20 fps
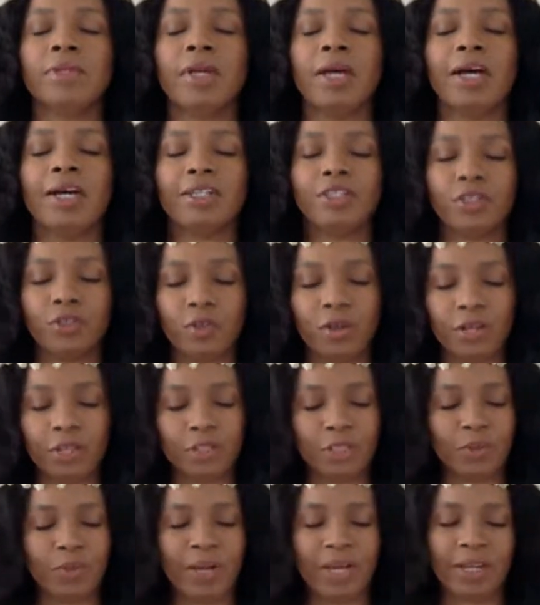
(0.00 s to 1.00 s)
I
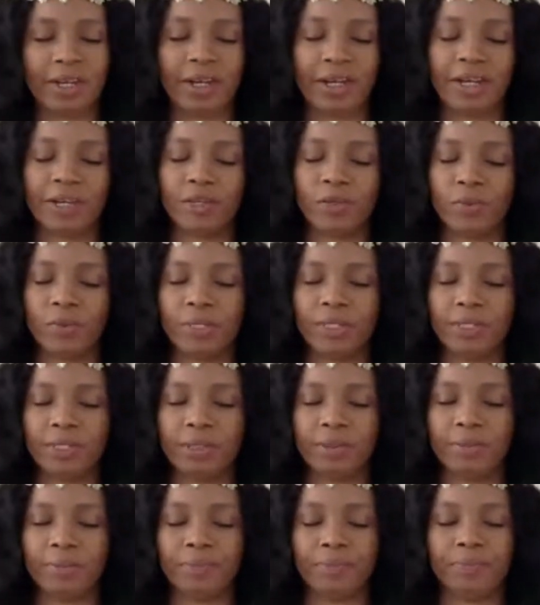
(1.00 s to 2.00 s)
trust my inherent
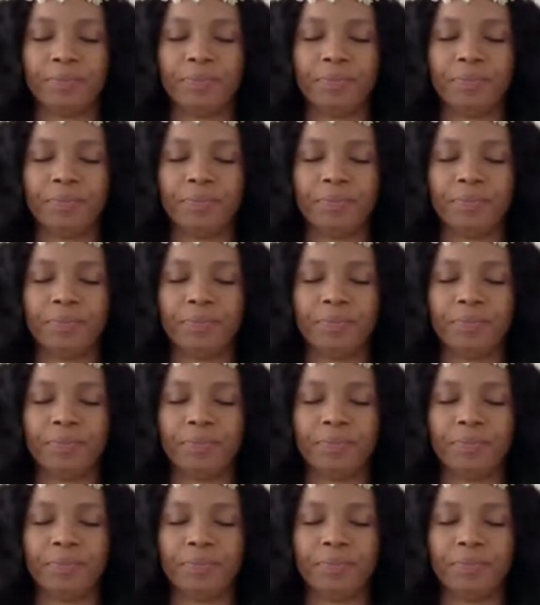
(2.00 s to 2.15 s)
wisdom.